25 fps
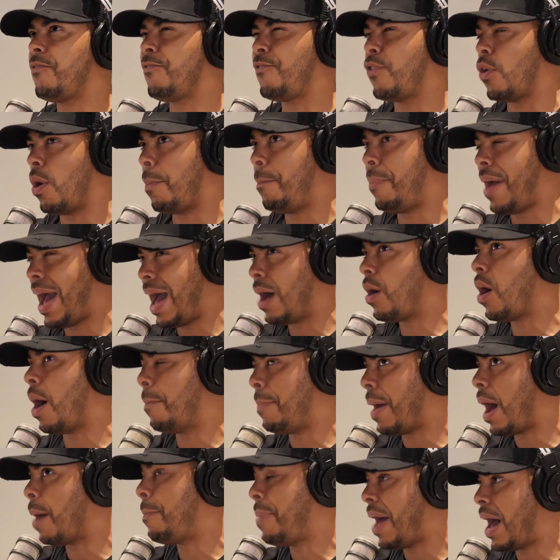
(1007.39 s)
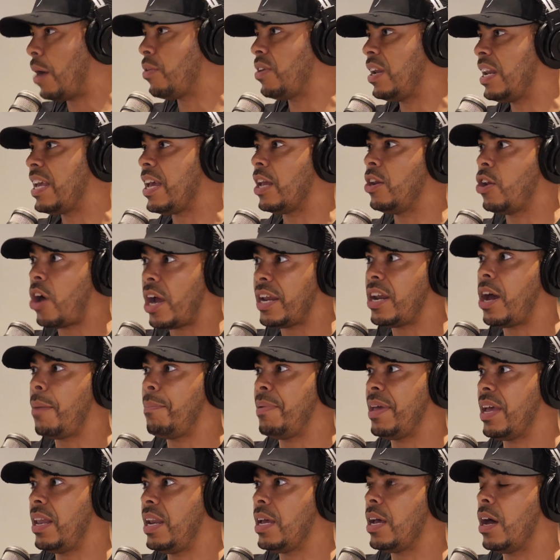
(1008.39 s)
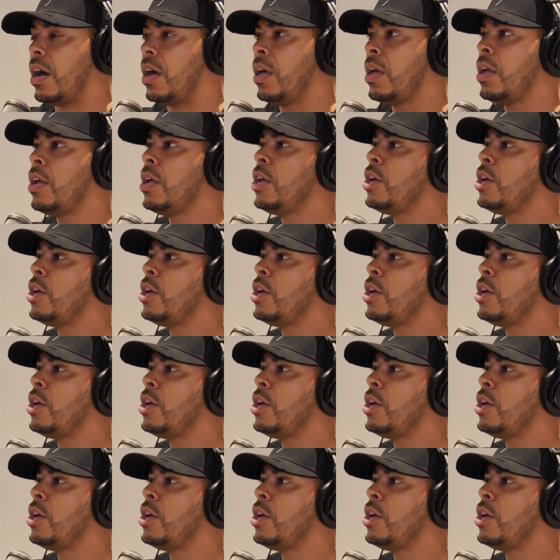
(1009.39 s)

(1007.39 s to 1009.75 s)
for about £1 a litre, 99p a litre.